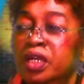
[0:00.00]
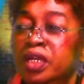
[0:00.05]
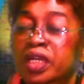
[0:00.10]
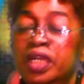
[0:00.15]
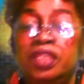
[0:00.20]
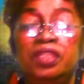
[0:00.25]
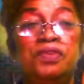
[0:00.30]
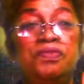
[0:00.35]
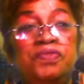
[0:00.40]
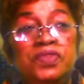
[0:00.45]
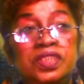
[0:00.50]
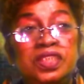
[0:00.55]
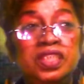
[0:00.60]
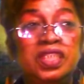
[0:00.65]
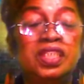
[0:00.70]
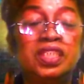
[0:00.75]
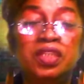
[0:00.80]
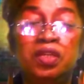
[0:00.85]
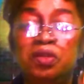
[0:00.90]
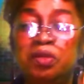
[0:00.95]
and the
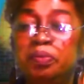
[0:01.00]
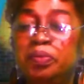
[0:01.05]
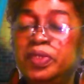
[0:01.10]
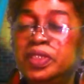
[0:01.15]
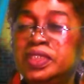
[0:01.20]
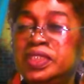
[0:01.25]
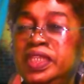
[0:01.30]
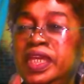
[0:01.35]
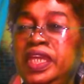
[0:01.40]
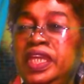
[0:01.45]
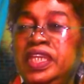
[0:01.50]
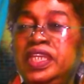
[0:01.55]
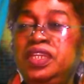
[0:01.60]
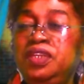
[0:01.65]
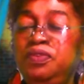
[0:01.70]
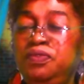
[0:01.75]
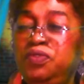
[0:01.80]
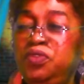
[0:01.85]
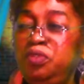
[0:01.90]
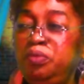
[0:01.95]
physiotherapist, they
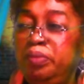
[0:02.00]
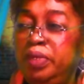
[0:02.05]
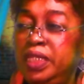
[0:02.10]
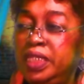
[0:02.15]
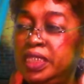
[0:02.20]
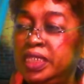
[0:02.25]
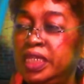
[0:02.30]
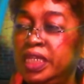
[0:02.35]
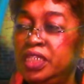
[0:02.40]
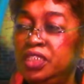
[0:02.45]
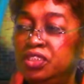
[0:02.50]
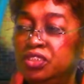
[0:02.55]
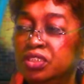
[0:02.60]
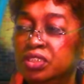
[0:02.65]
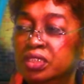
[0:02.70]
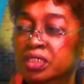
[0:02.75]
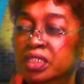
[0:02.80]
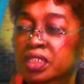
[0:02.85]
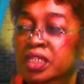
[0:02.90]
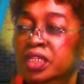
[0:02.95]
give you
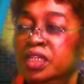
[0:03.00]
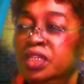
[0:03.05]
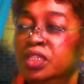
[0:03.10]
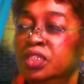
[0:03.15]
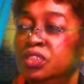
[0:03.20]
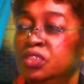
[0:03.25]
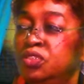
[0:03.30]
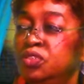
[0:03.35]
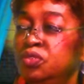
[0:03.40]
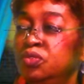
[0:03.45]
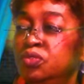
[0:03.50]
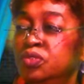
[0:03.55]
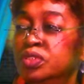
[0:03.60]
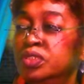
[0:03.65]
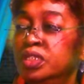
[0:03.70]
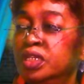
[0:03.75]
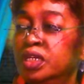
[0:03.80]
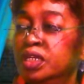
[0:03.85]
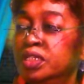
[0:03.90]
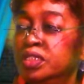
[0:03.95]
medication to
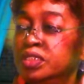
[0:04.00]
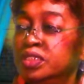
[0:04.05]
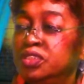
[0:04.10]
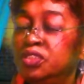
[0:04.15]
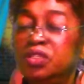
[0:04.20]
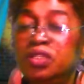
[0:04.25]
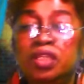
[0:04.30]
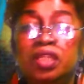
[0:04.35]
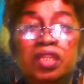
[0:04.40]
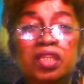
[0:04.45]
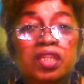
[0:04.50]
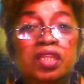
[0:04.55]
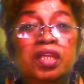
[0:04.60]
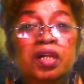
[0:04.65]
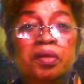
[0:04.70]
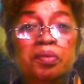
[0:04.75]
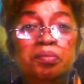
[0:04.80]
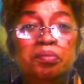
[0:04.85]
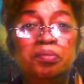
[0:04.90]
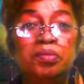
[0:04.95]
sort of
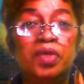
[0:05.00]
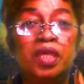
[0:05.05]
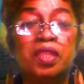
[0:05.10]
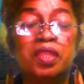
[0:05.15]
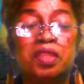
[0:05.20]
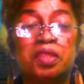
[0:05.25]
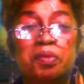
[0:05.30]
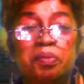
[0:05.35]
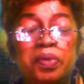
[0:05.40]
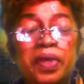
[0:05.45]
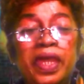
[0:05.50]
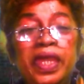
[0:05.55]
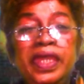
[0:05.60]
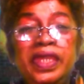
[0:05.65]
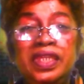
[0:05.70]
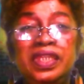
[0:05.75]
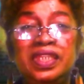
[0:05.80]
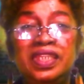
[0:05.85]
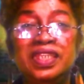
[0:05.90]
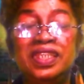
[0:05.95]
numb the
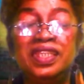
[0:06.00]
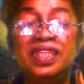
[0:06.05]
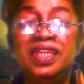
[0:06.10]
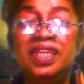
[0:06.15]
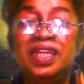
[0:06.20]
pain.